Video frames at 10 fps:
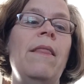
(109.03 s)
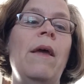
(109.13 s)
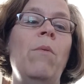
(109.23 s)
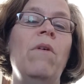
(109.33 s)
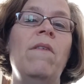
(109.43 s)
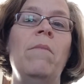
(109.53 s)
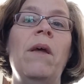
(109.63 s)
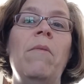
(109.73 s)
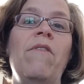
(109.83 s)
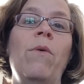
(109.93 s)
They were
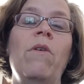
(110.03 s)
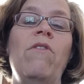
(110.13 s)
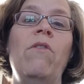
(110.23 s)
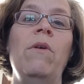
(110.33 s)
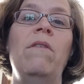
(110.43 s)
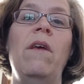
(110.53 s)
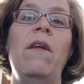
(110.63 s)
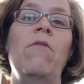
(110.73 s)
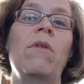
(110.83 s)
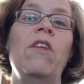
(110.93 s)
sometimes forced to
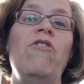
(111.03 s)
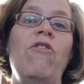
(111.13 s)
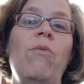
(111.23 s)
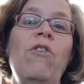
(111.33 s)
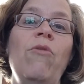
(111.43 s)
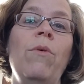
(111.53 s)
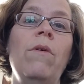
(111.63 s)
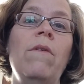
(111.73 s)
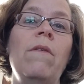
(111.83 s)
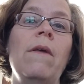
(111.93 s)
attend religious
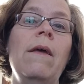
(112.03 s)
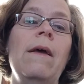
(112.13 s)
rituals.